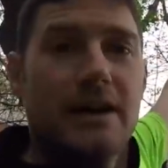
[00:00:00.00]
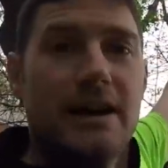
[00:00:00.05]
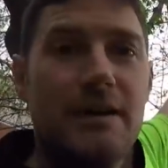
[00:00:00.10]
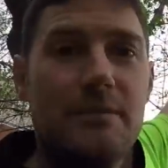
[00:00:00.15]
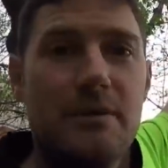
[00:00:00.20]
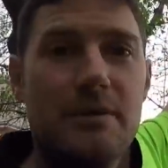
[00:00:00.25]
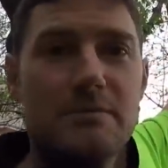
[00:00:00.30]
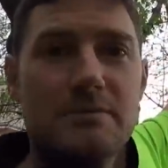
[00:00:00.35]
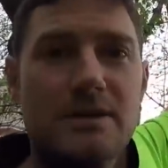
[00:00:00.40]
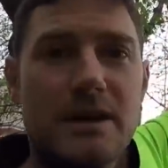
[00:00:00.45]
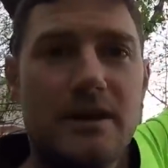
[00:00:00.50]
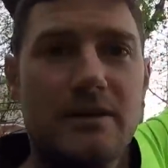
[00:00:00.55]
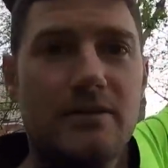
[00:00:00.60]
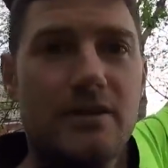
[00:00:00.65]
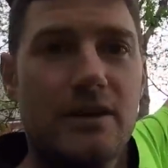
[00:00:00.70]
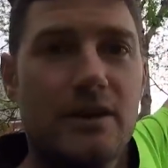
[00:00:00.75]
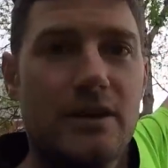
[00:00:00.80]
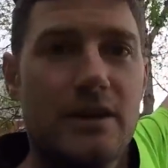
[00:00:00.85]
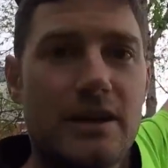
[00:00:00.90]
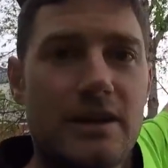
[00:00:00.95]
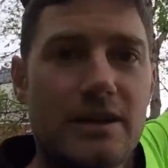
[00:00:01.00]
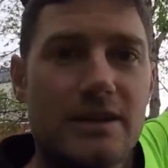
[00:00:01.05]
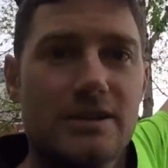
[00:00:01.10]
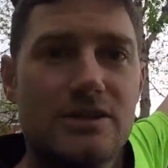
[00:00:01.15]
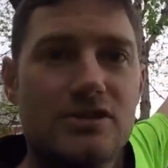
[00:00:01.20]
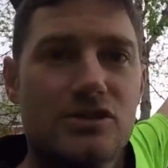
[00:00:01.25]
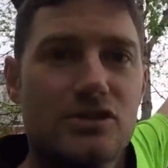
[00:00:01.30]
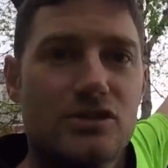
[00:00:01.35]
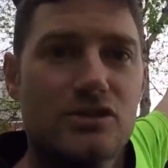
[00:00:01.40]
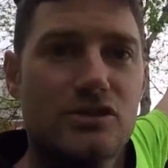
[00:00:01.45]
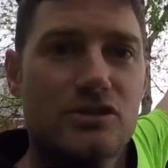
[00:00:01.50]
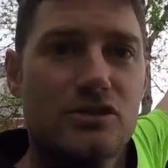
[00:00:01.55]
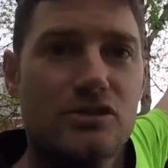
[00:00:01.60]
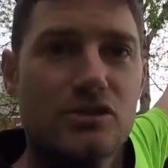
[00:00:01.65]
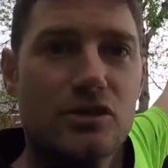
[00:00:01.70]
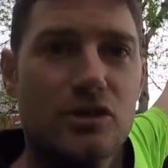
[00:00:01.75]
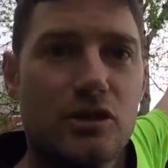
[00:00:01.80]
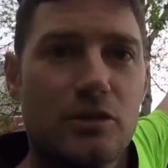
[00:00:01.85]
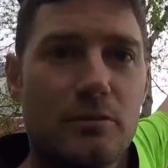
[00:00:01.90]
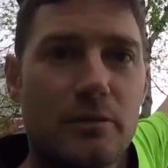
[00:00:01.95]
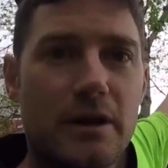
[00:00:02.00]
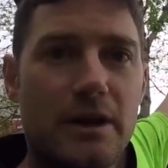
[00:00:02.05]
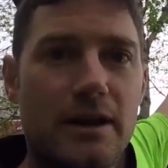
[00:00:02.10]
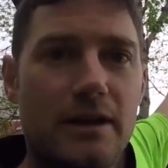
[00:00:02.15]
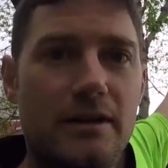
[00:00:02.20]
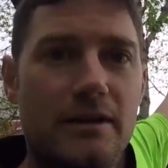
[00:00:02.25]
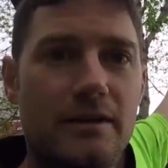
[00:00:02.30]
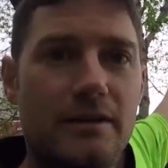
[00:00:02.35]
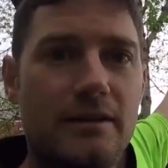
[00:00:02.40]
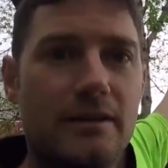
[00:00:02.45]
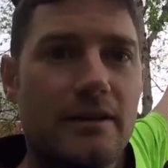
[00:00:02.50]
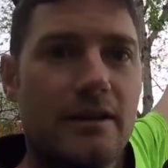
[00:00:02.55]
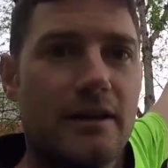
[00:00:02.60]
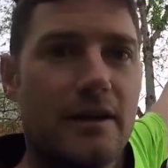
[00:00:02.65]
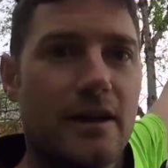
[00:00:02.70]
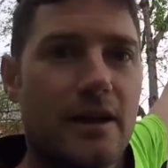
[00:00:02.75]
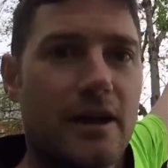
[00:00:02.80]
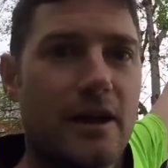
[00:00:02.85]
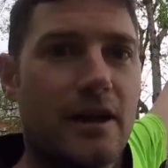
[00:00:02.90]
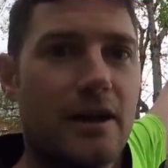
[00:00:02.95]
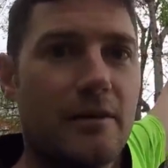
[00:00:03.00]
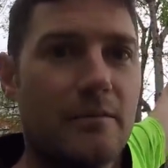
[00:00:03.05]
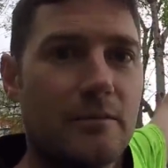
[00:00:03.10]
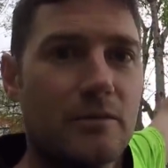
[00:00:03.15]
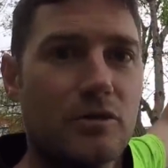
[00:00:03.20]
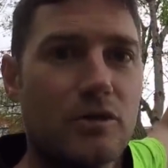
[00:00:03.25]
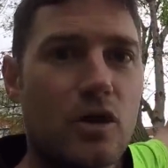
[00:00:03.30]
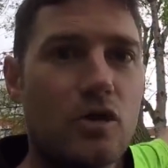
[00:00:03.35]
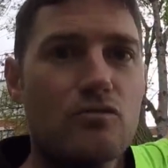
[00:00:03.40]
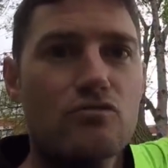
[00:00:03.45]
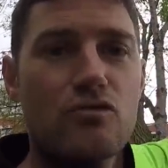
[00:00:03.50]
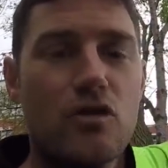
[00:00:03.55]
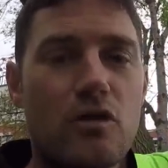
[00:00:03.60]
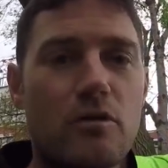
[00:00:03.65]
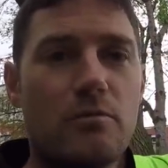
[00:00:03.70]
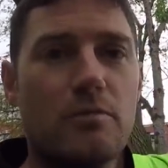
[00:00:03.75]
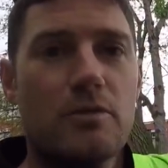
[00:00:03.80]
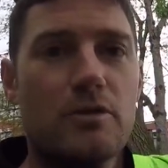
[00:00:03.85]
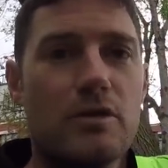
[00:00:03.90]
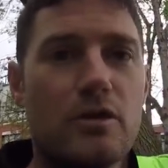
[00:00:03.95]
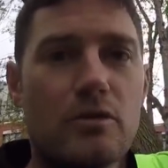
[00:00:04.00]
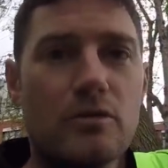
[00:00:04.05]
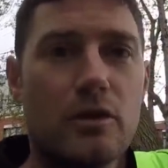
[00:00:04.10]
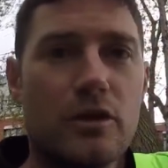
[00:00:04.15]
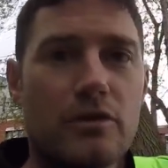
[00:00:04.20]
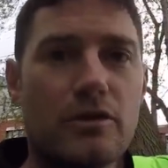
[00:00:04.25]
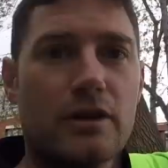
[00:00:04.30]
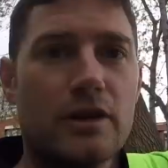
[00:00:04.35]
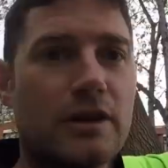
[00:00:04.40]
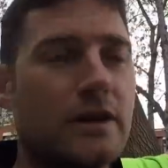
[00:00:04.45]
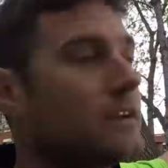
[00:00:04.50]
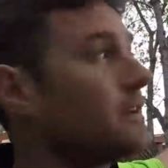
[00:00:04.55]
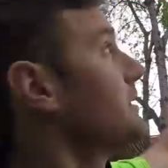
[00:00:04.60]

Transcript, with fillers: cambium saver is just stuck up there, no rope, no nothing.